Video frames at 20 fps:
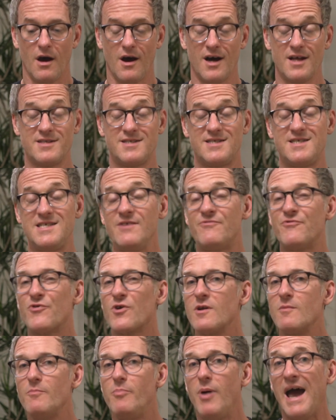a
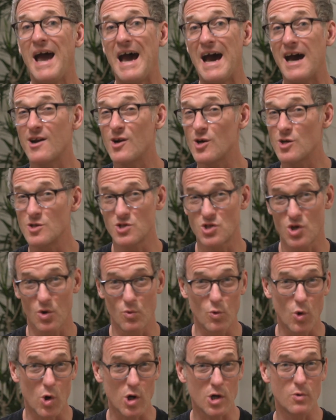different pattern to
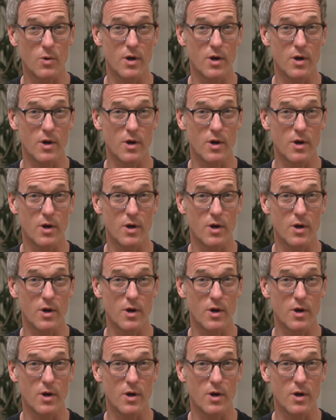work